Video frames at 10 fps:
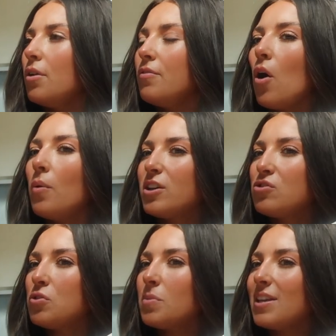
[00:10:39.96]
Oh, oh I
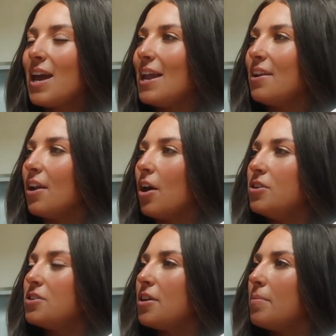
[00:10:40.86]
saw them on your head and I
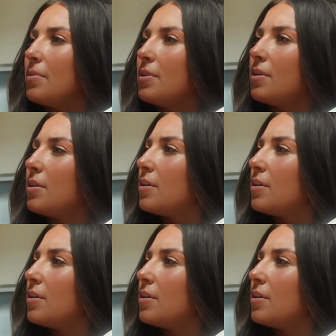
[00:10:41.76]
liked them.